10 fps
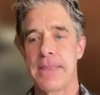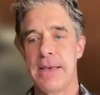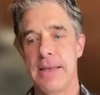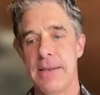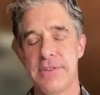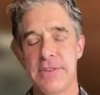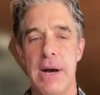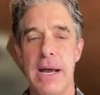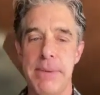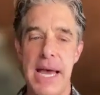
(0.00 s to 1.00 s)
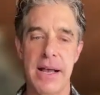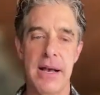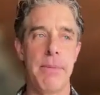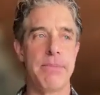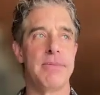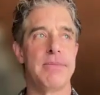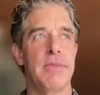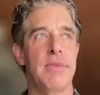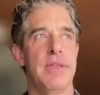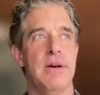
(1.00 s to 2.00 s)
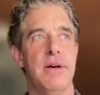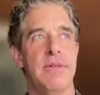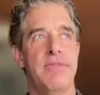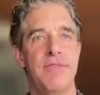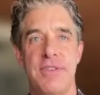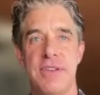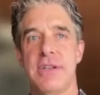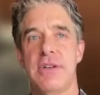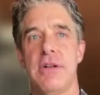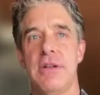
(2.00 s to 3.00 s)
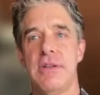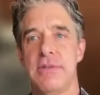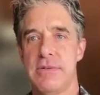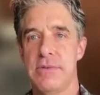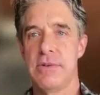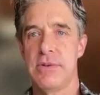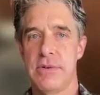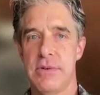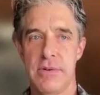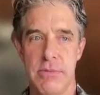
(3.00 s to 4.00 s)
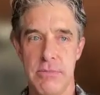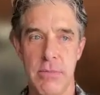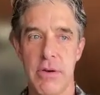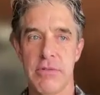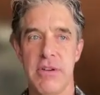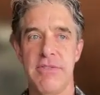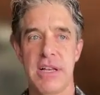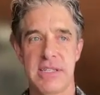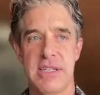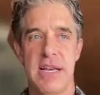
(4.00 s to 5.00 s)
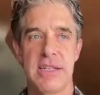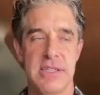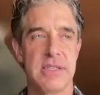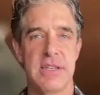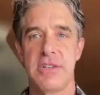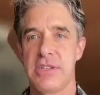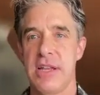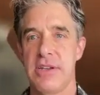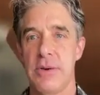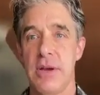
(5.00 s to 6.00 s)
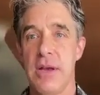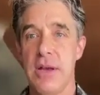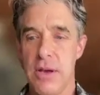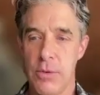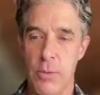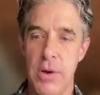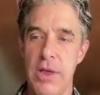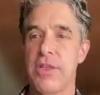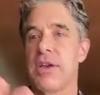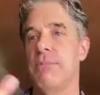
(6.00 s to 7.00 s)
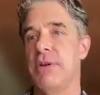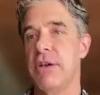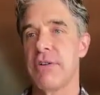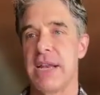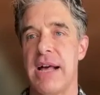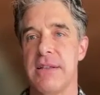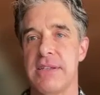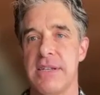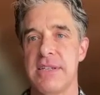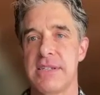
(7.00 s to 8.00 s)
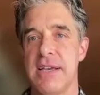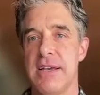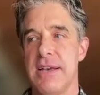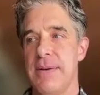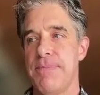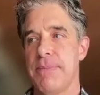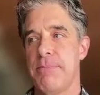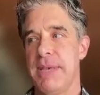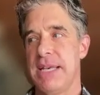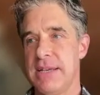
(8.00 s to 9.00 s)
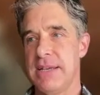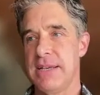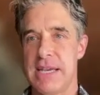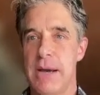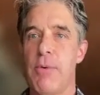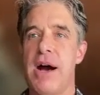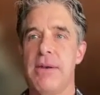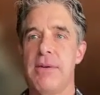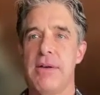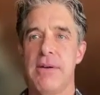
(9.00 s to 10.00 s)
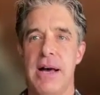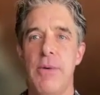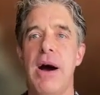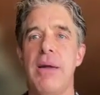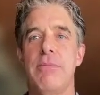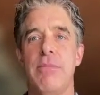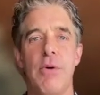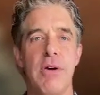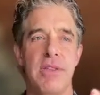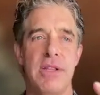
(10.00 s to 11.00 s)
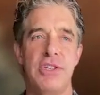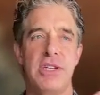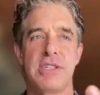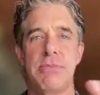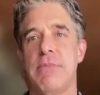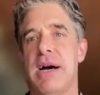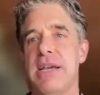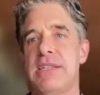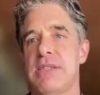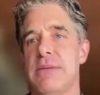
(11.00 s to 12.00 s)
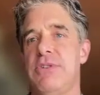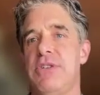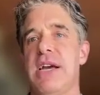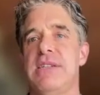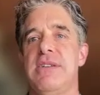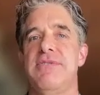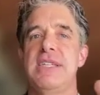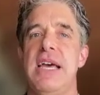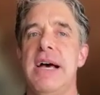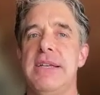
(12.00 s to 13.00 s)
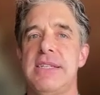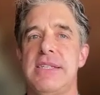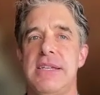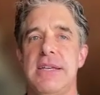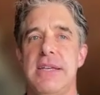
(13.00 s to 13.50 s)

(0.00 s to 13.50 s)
And so I back up the physical motor reflex tests and such that I do with computer analysis, because I want more than just my subjective test